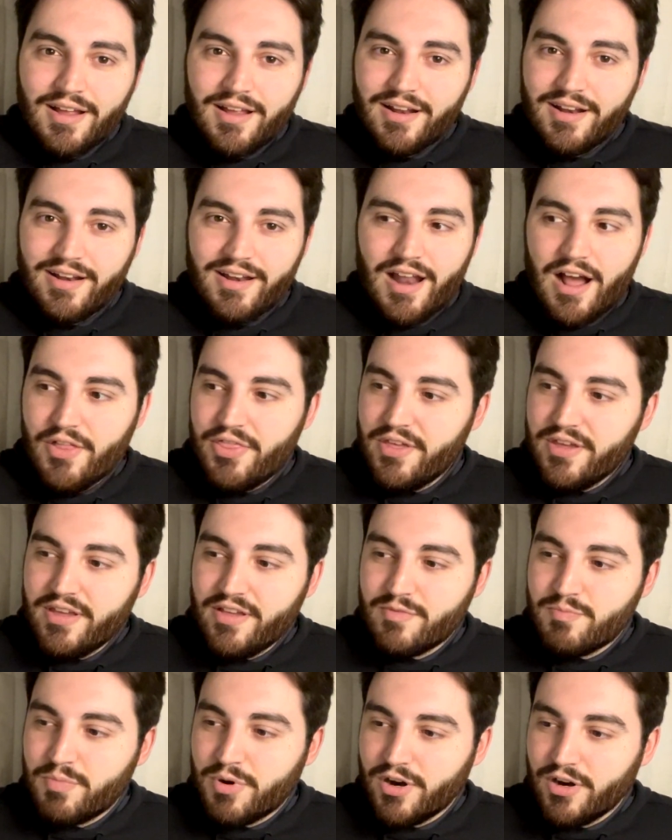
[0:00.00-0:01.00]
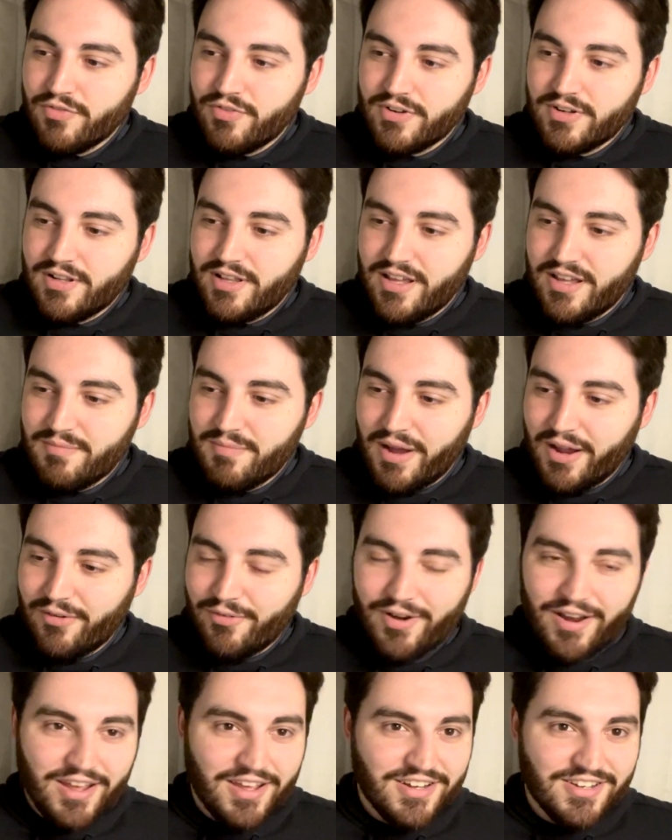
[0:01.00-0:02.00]
nothing is perfectly in my
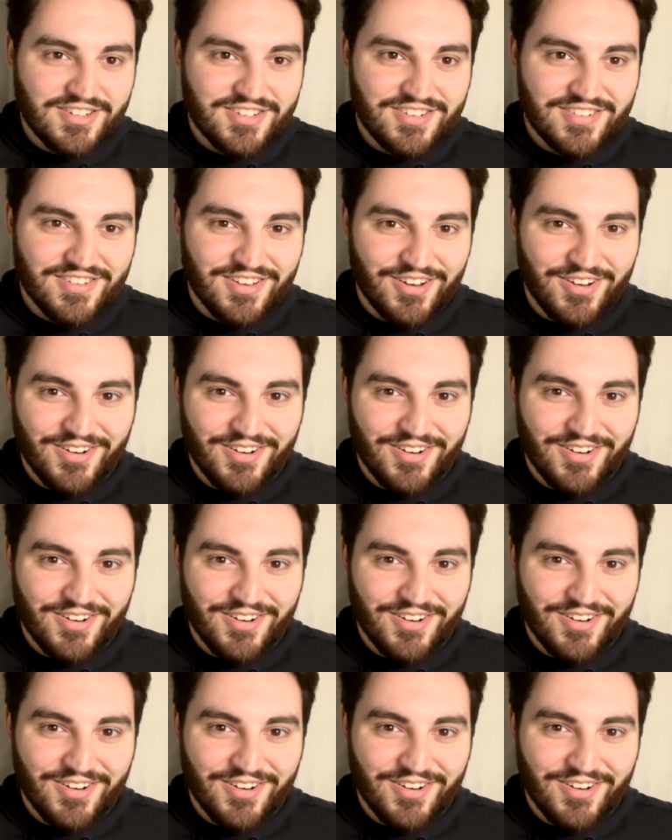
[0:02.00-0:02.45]
range. So,